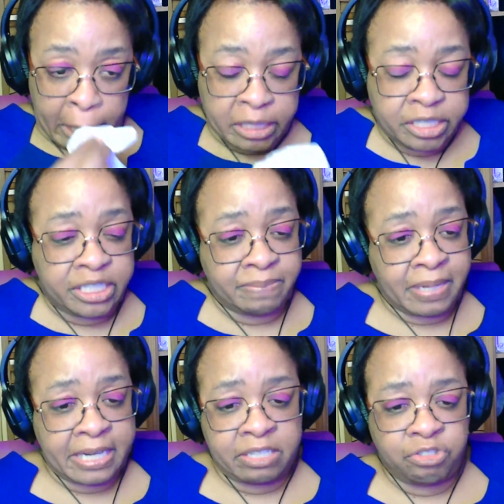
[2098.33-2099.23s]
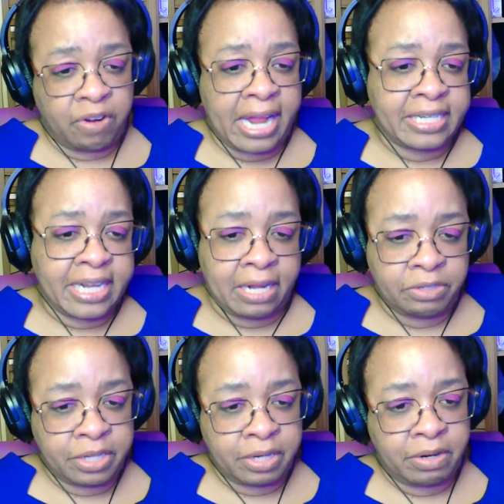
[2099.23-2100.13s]
She like dragged
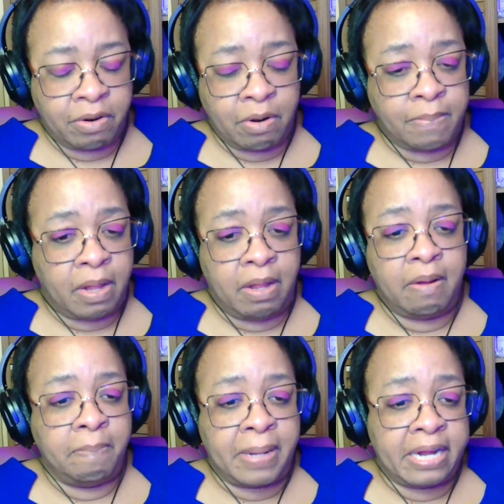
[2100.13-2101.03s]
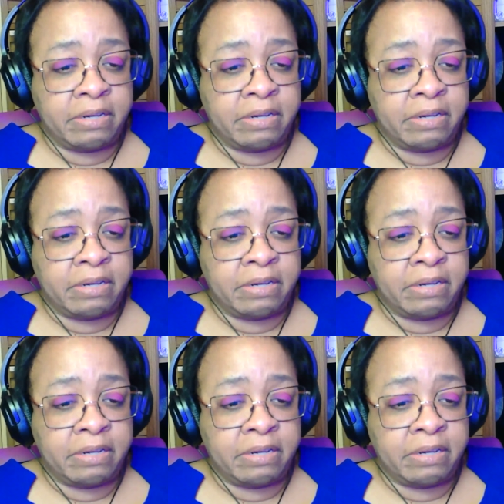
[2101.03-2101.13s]
out to the curb by